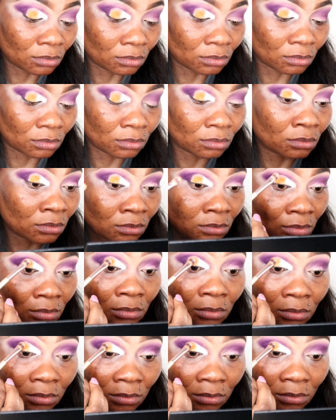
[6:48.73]
you know that
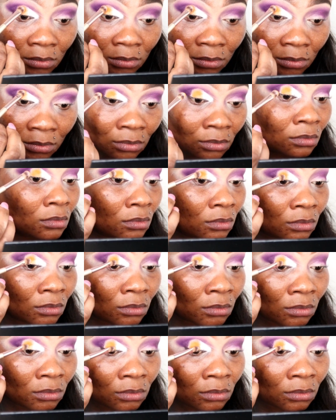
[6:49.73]
yes, you
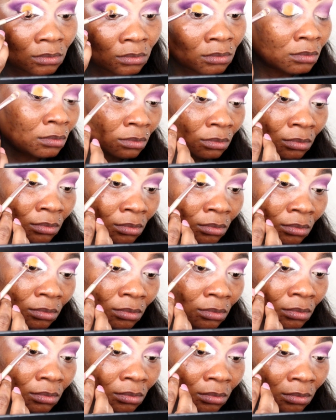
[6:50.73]
have gotten that
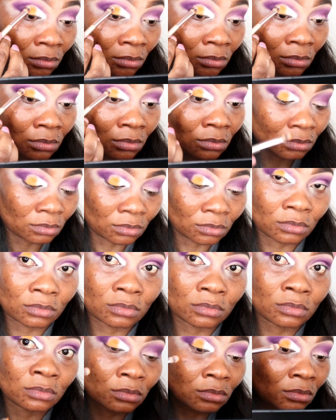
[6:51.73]

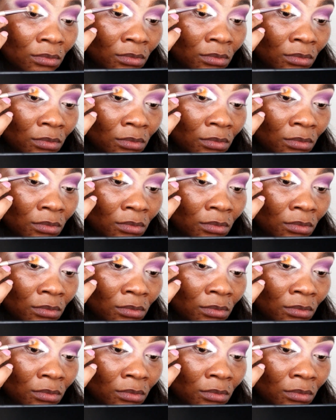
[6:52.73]
desired